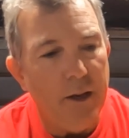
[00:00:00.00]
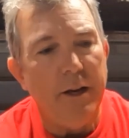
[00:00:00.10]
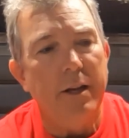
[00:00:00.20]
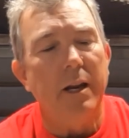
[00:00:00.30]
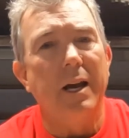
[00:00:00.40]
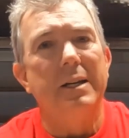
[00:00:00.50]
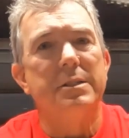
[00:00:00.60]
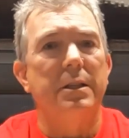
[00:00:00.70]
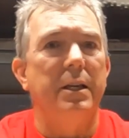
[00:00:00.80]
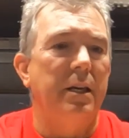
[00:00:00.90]
And
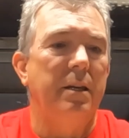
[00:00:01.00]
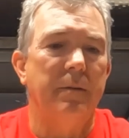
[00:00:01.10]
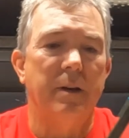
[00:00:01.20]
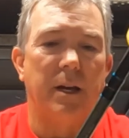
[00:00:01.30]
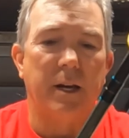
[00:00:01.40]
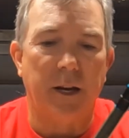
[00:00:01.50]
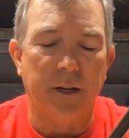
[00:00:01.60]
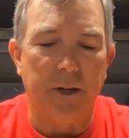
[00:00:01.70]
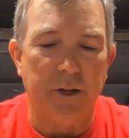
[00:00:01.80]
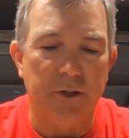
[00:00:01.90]
lastly, I got
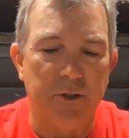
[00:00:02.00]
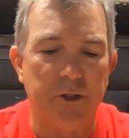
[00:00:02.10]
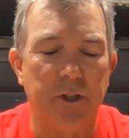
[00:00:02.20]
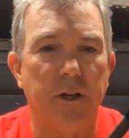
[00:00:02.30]
here is just